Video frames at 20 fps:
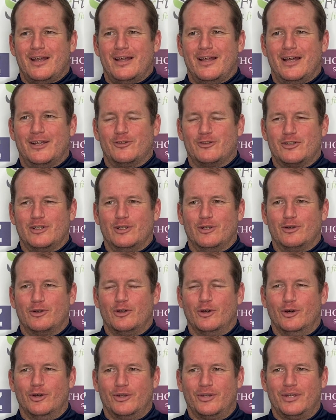that doesn't look
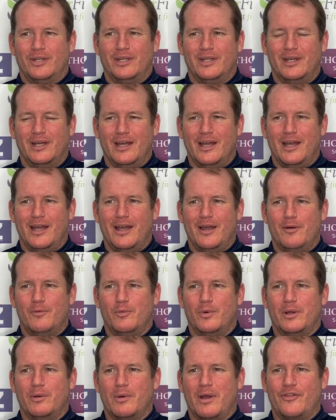good.
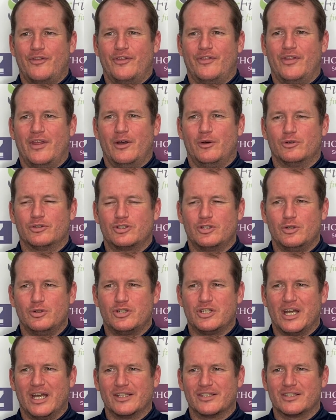We weathered those two
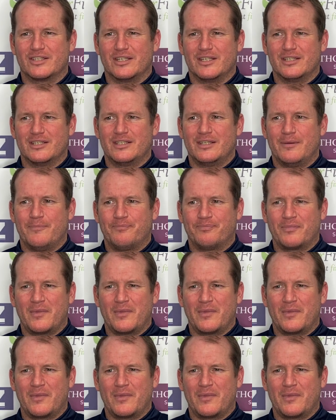chances.